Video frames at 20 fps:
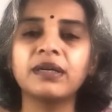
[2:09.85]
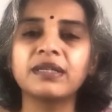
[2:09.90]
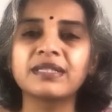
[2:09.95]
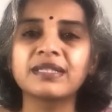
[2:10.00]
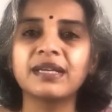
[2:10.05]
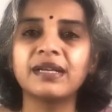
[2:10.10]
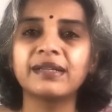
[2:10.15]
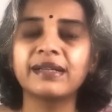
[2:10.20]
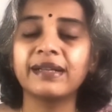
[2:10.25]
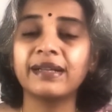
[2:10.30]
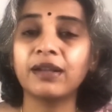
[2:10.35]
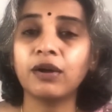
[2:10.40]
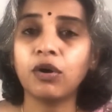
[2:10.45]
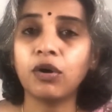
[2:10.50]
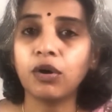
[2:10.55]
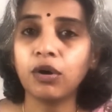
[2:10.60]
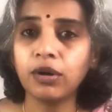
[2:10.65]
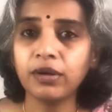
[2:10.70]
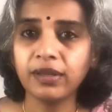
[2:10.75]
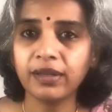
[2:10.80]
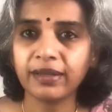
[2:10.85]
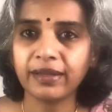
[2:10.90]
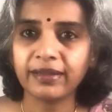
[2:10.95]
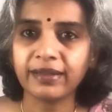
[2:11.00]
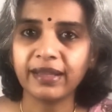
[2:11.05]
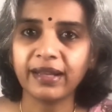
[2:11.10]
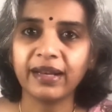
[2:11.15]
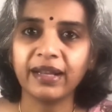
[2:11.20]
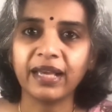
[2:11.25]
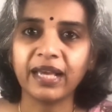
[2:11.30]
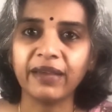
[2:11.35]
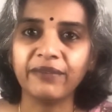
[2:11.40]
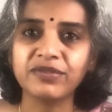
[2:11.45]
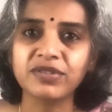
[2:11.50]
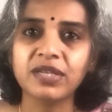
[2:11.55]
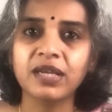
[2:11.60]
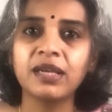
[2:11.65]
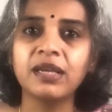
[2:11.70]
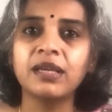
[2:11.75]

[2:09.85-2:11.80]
a certain order in their lives,